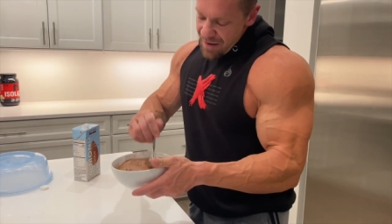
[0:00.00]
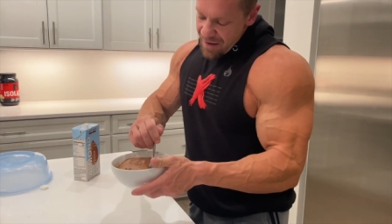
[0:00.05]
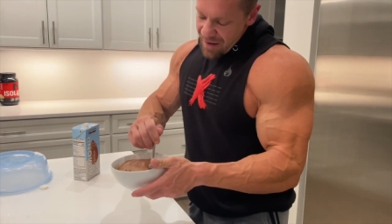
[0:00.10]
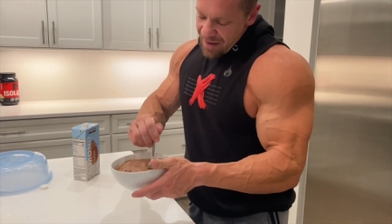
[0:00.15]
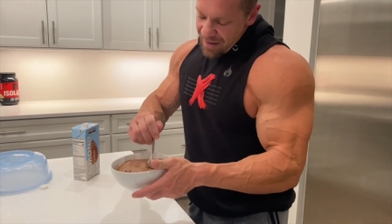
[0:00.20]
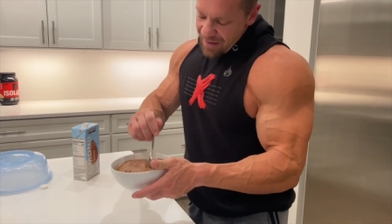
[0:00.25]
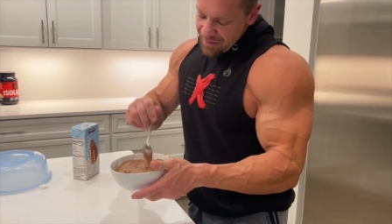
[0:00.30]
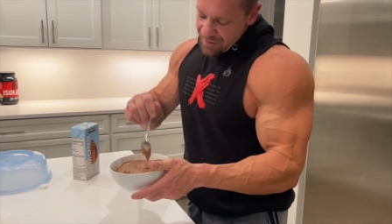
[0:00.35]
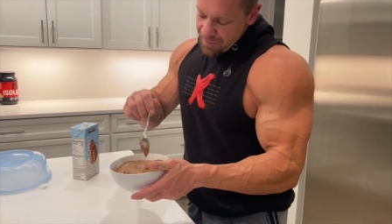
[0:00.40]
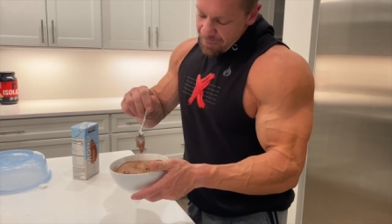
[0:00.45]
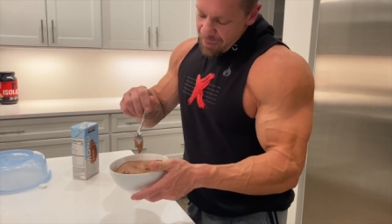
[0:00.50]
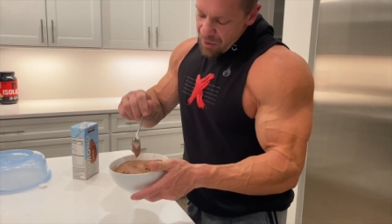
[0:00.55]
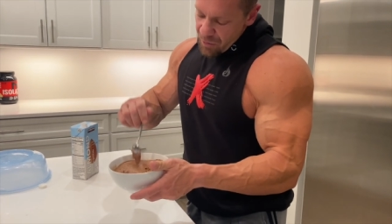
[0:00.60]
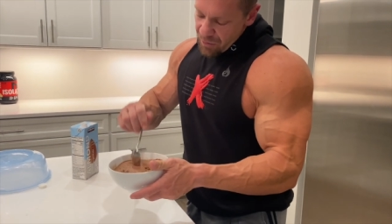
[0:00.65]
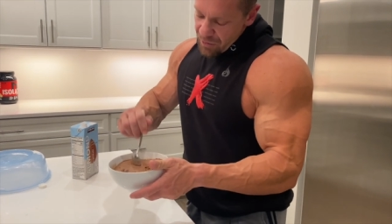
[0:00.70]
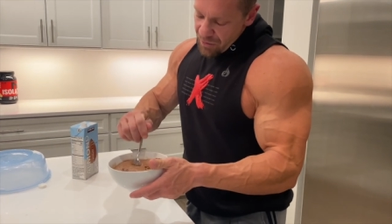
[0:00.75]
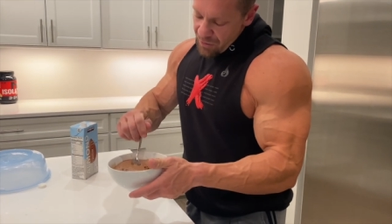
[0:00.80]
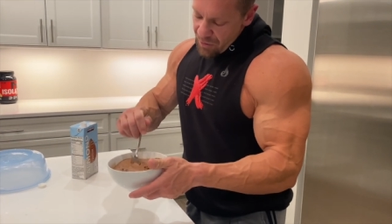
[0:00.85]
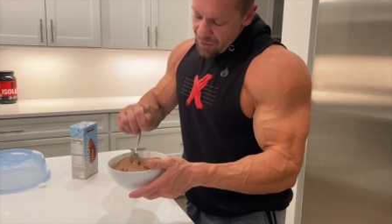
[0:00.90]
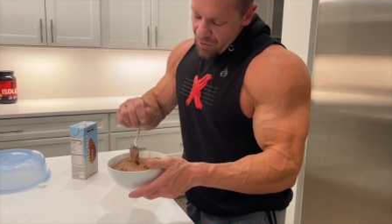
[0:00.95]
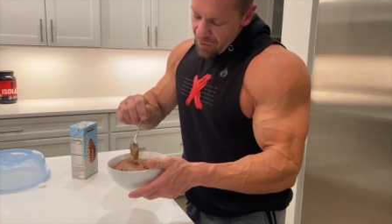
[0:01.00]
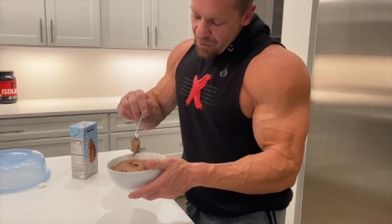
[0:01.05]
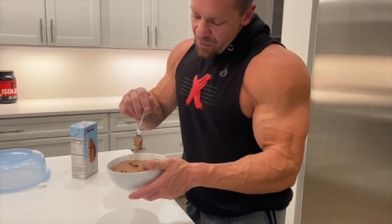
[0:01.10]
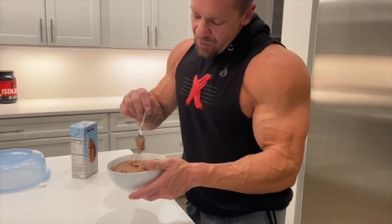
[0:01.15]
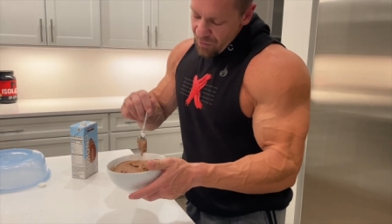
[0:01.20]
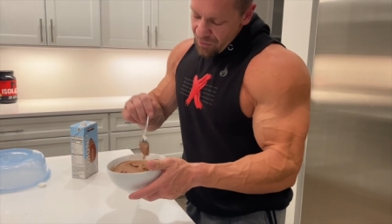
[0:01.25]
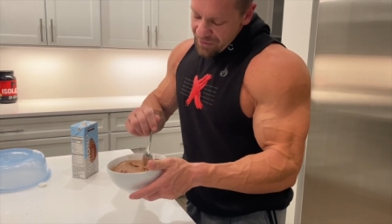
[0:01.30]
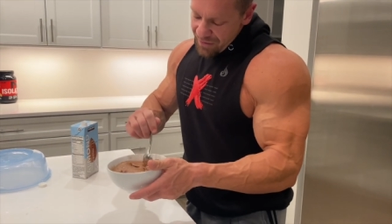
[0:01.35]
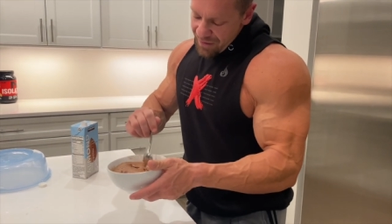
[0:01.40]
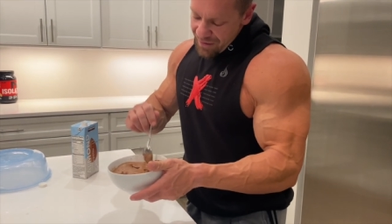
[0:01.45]
I like to poke little
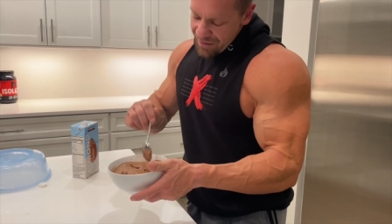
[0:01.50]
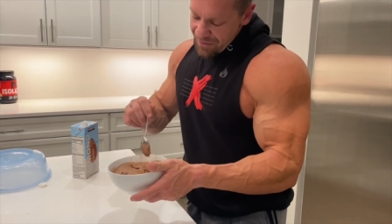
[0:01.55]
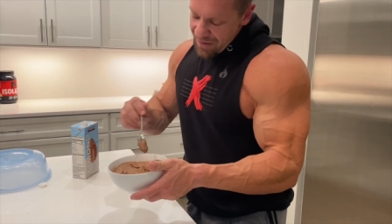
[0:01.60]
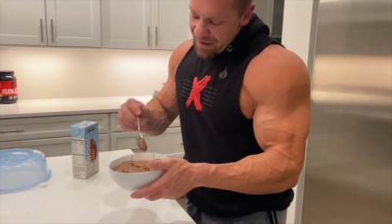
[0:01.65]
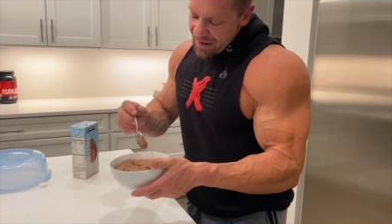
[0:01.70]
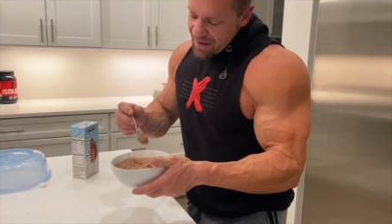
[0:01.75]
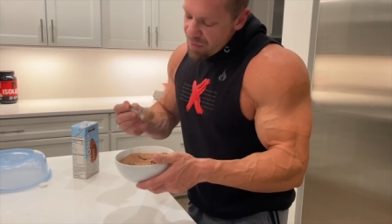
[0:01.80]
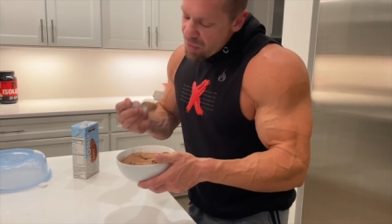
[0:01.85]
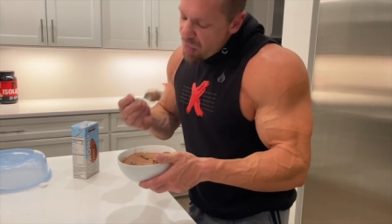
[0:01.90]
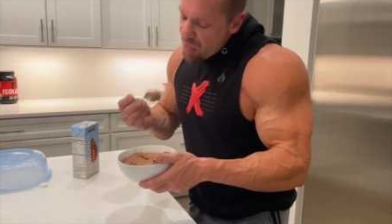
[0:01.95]
holes in it, right?